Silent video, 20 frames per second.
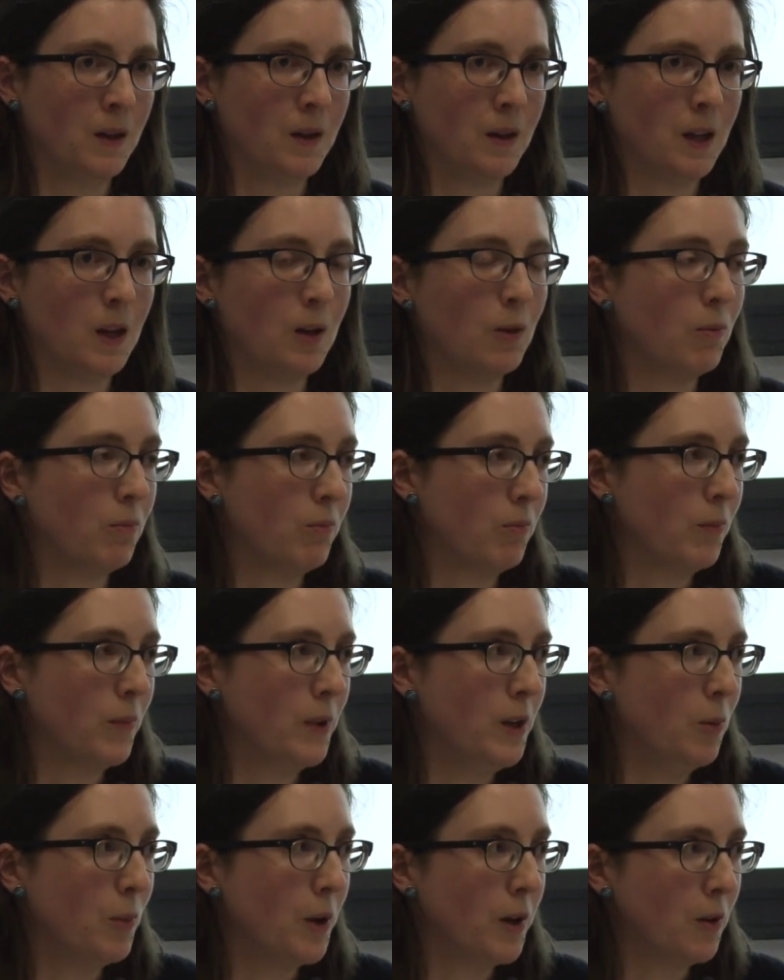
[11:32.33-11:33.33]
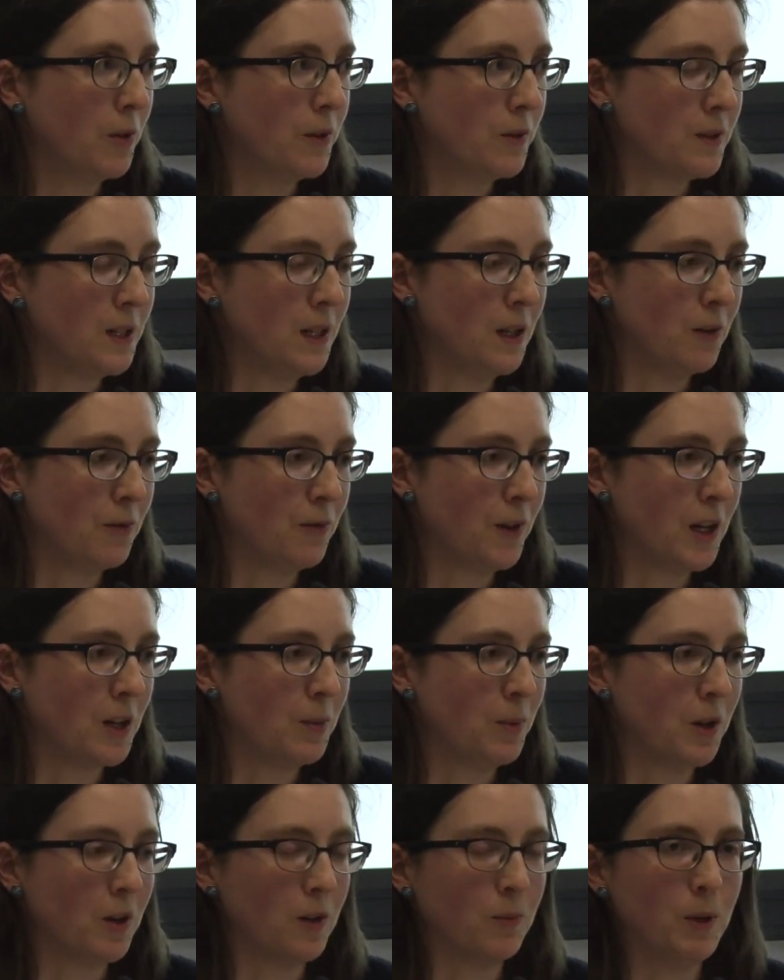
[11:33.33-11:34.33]
You might also see an effect
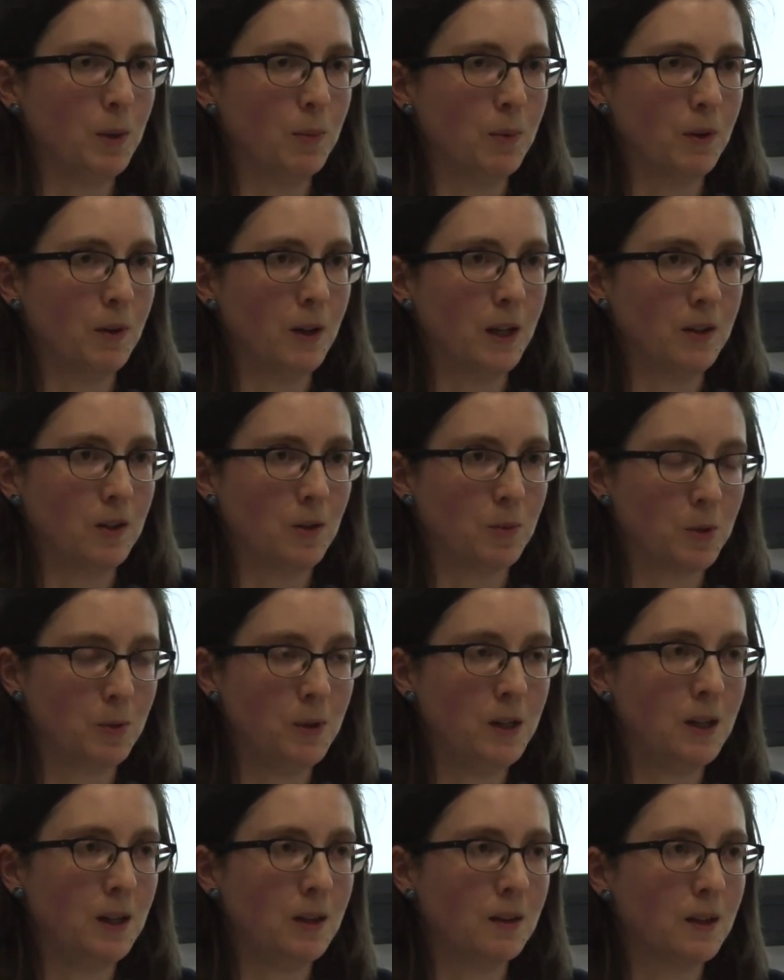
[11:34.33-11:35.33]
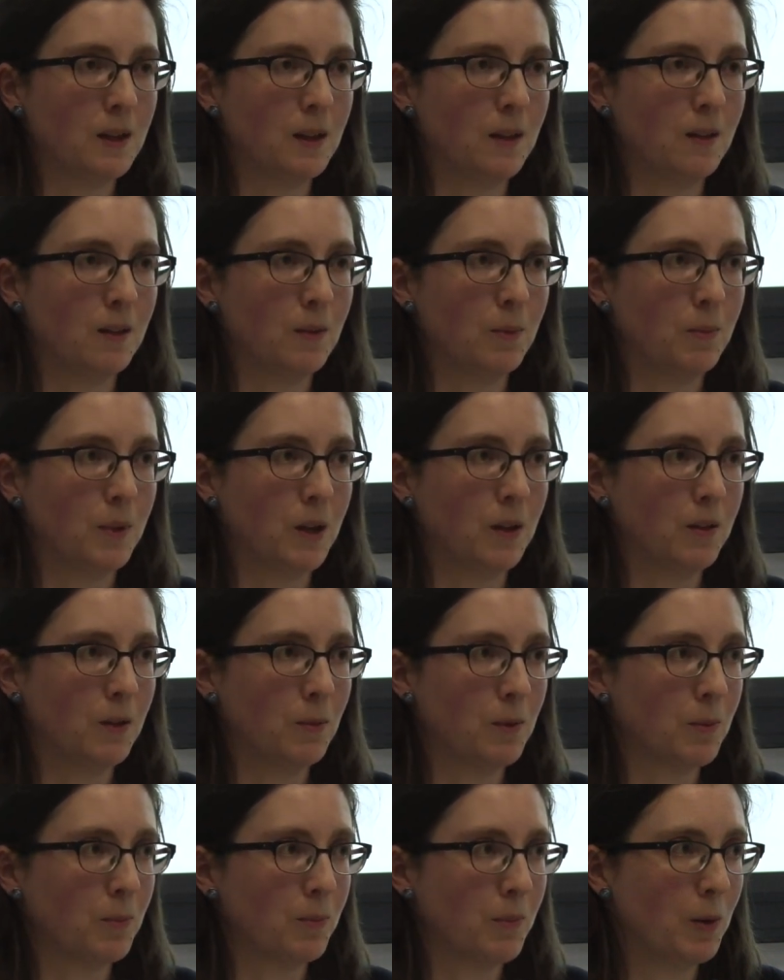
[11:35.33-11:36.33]
because people ended up tweaking things because it
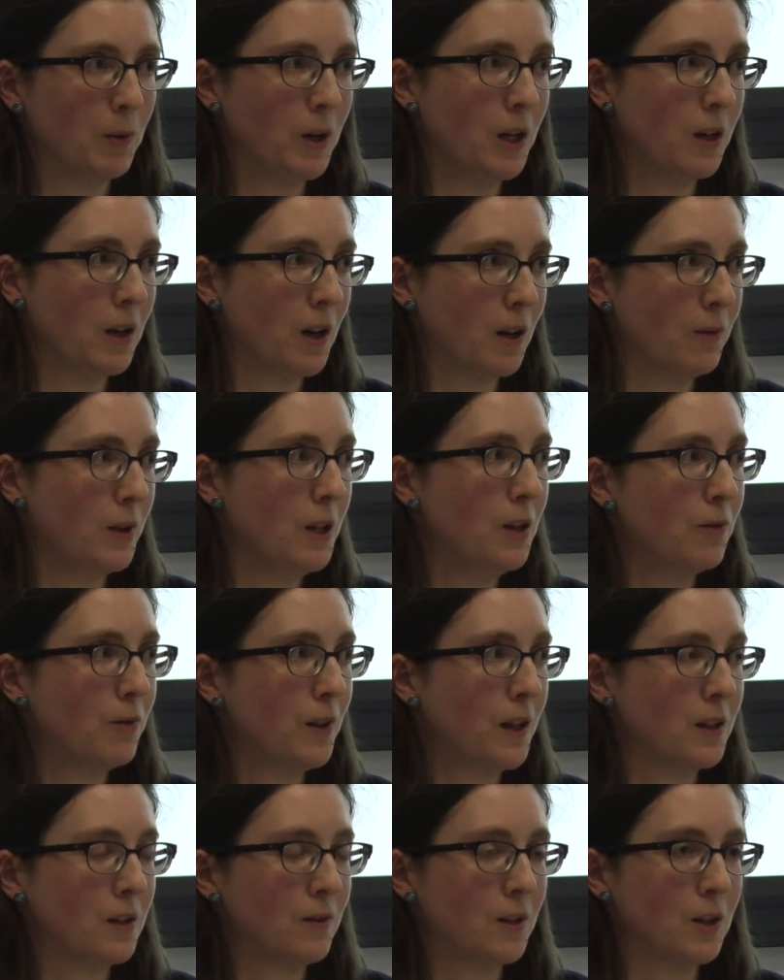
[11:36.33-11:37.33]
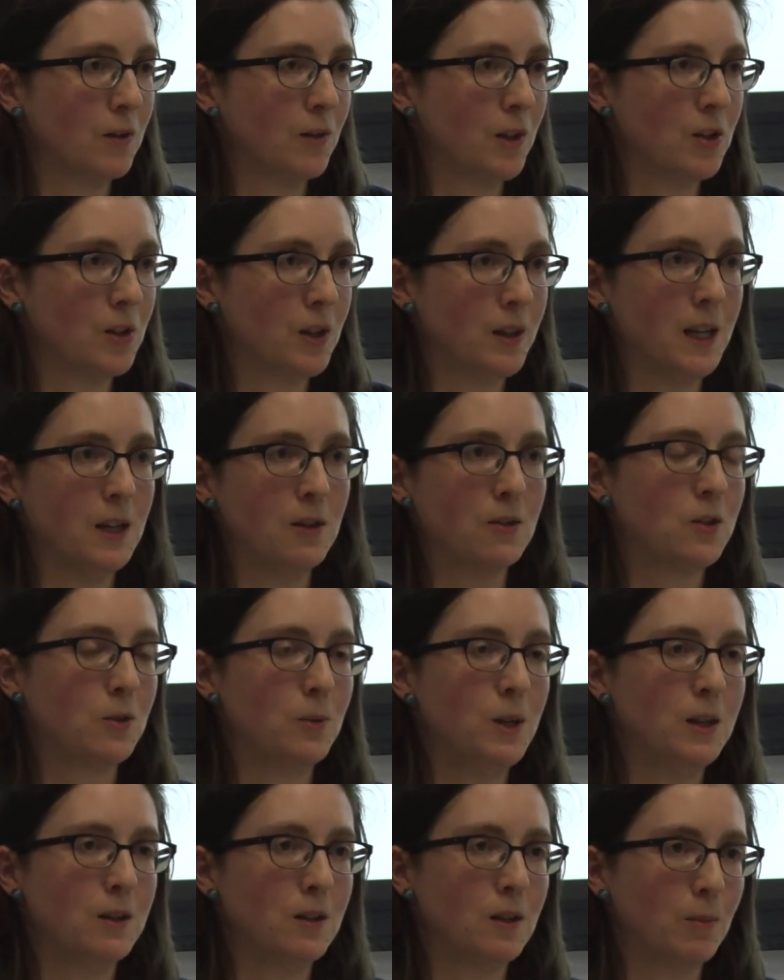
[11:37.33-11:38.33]
was a really kind of ineffective intervention. They just
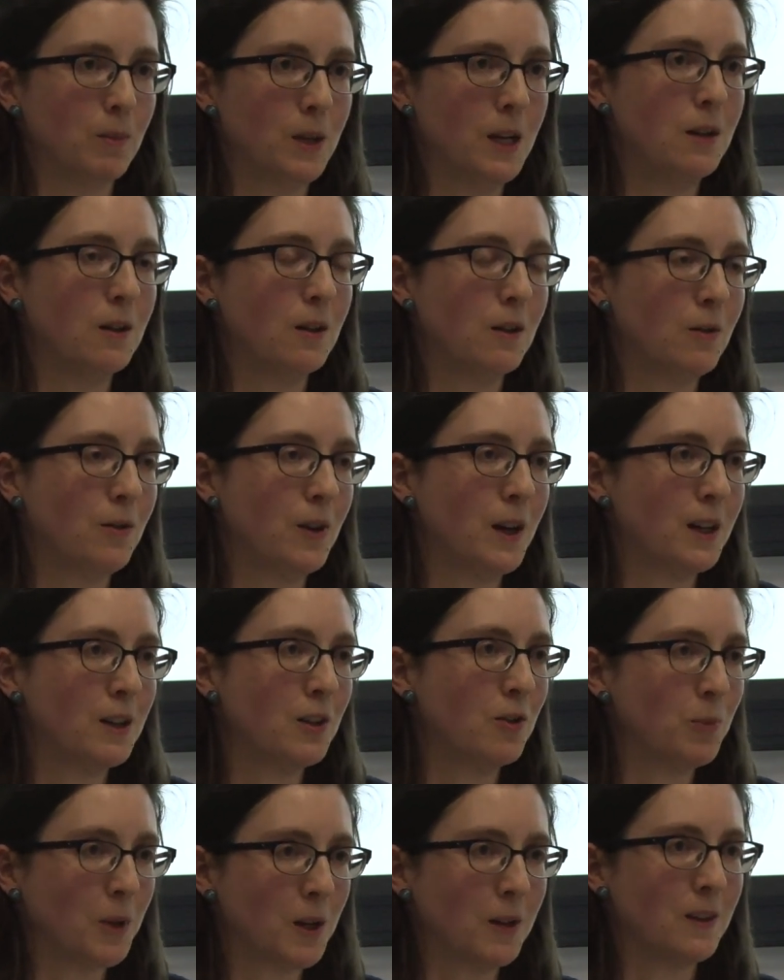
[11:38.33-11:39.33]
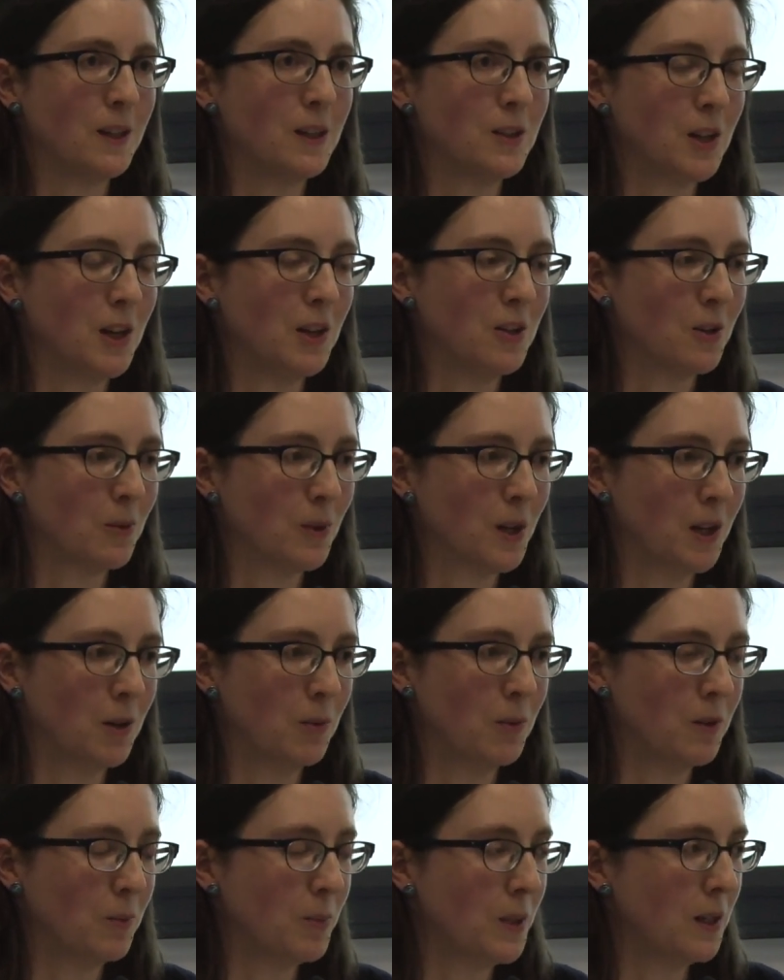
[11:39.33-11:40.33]
tweaked it and made it ineffective because they changed the way it
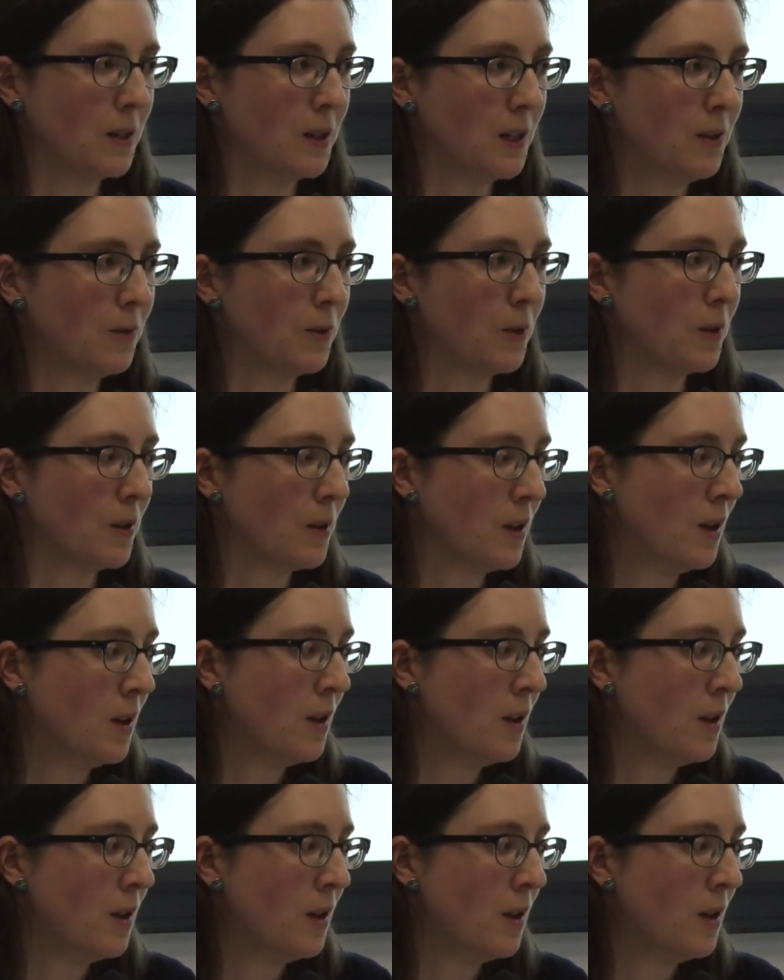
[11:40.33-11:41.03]
was being delivered.